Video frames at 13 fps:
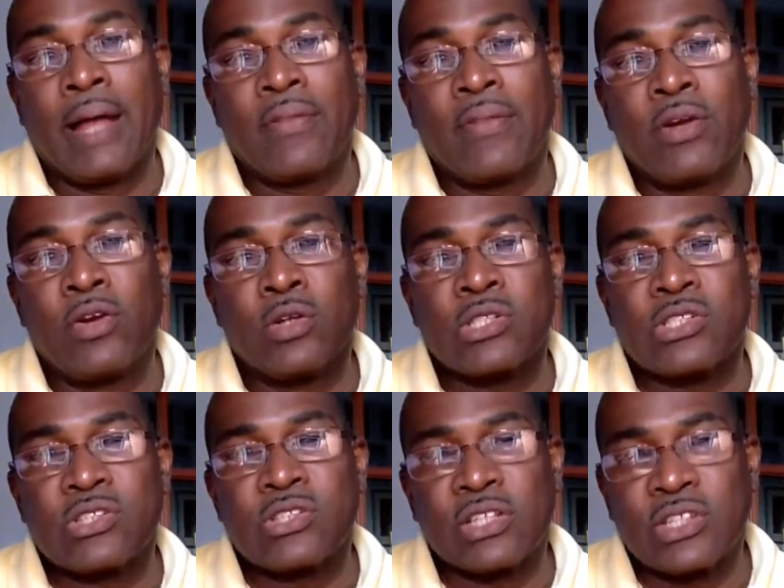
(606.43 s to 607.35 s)
There are no
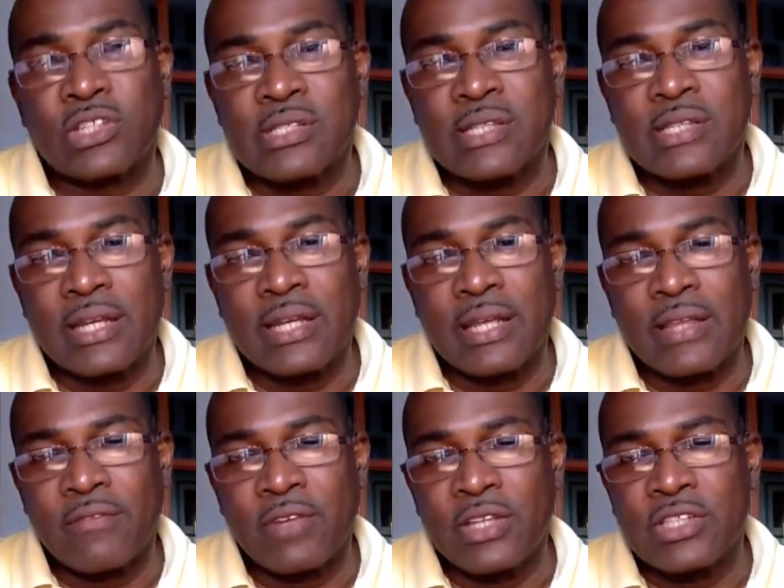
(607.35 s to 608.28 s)
structures in the
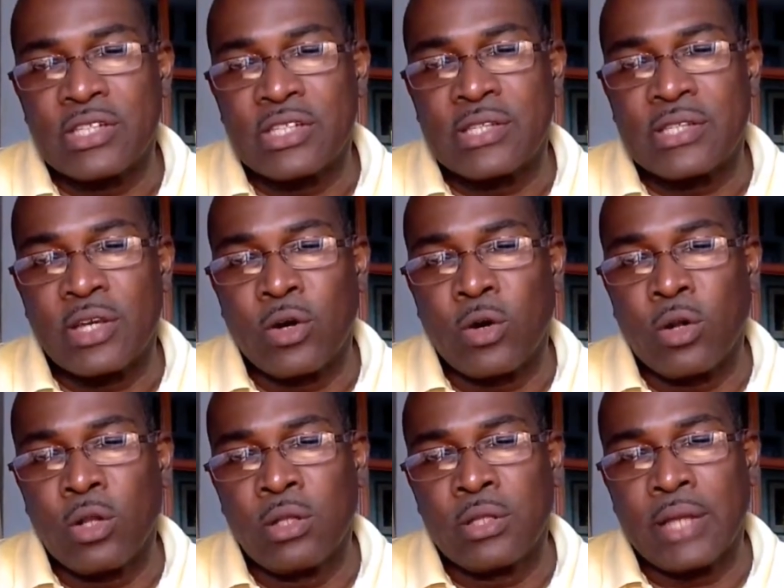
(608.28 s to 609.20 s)
villages. The
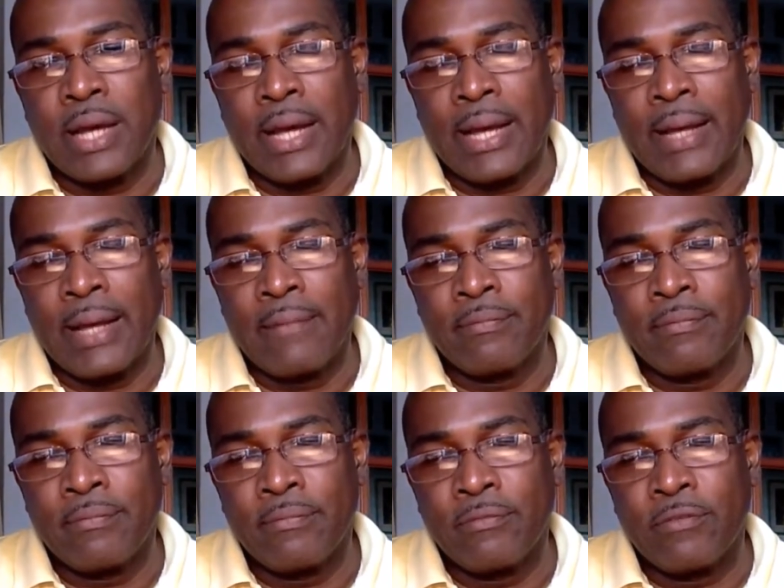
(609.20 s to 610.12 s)
old
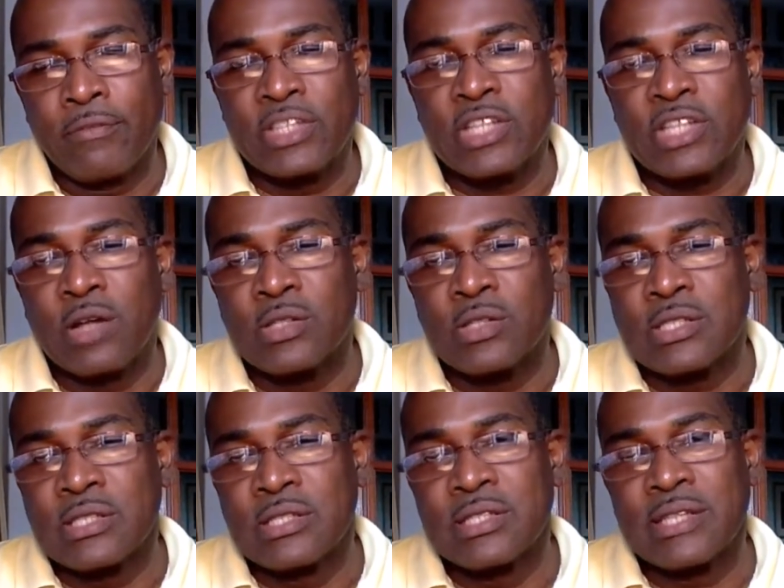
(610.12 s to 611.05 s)
village
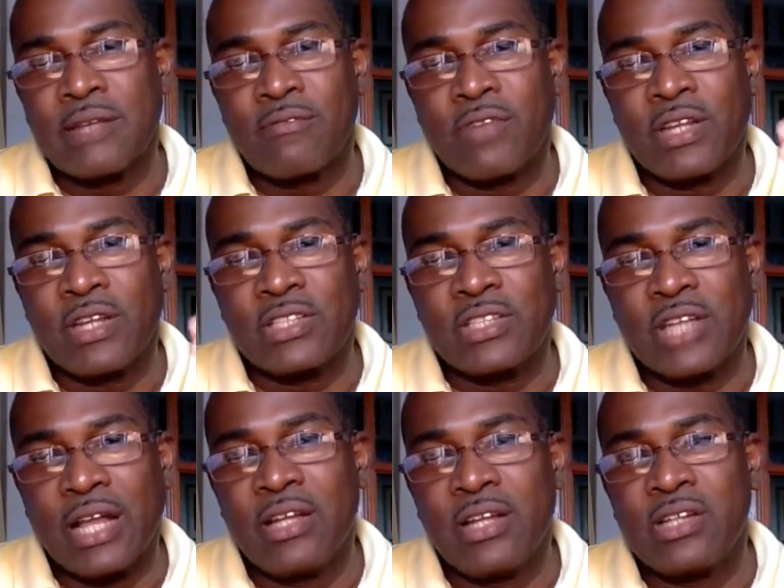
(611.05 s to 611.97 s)
councils and village
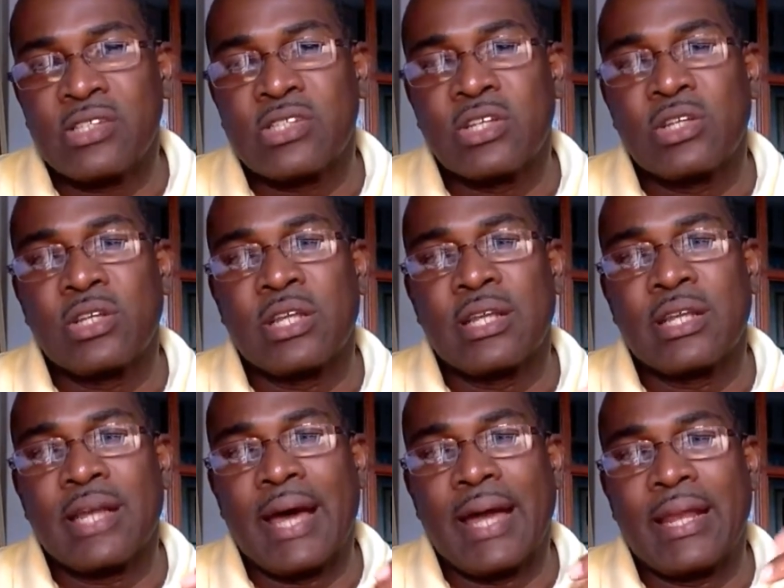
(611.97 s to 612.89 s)
elders that
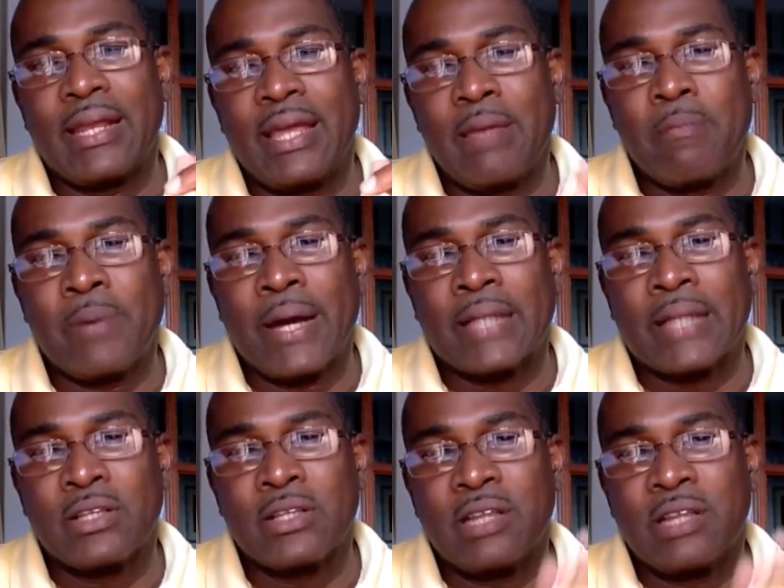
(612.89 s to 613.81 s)
had an impact
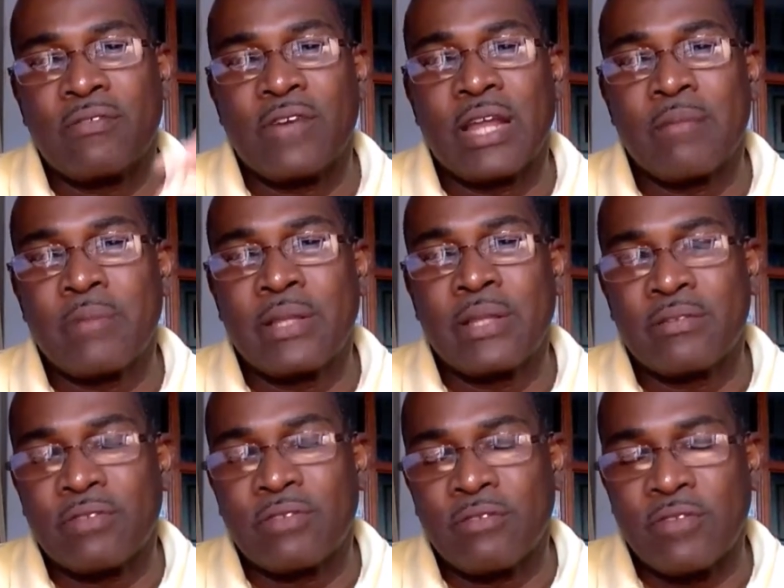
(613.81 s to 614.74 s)
on the development
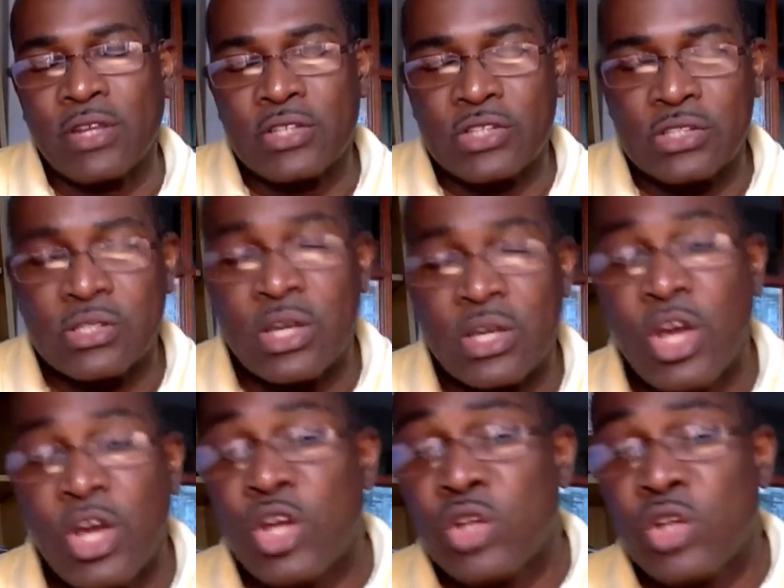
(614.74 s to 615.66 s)
of the villages
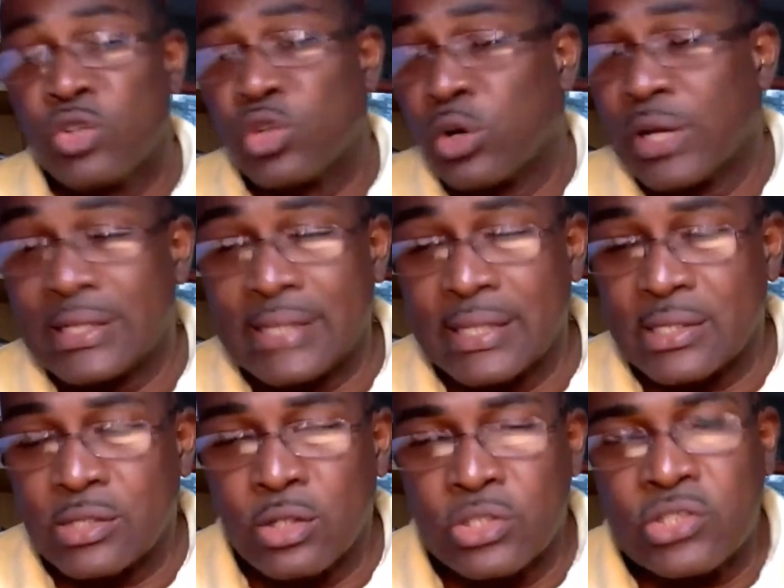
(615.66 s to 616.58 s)
don't
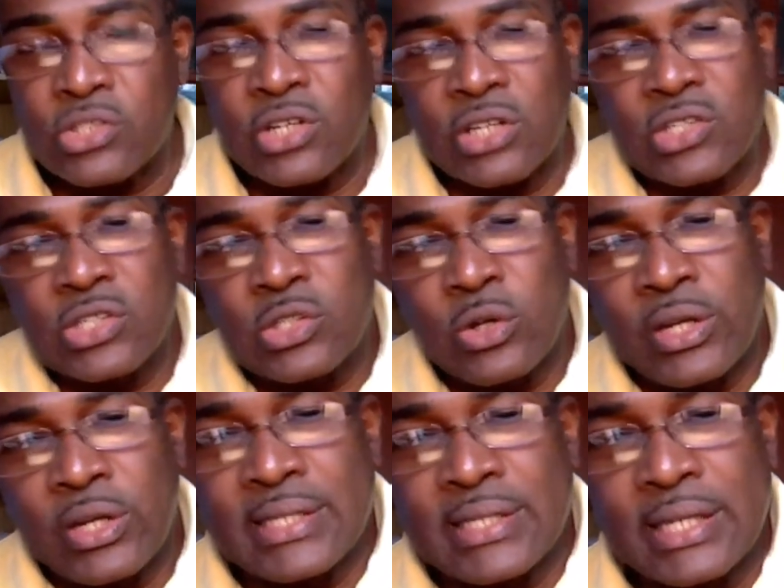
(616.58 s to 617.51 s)
exist. Those structures don't
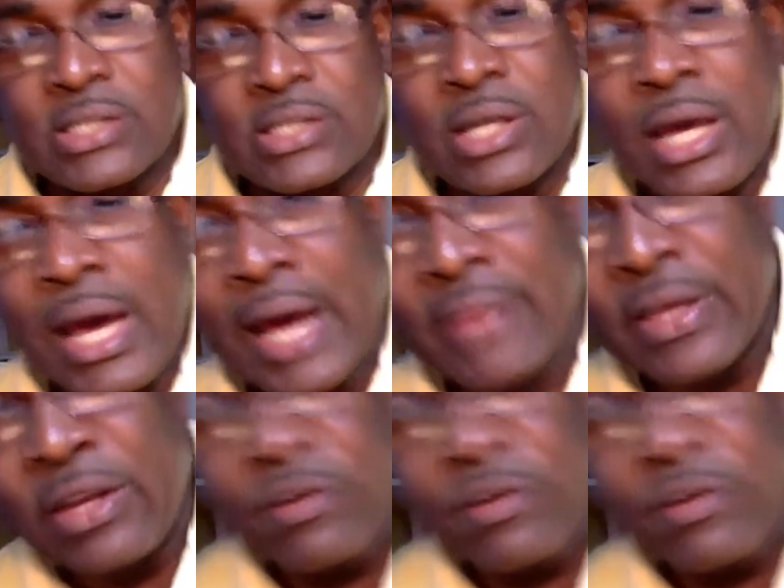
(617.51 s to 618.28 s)
exist. And then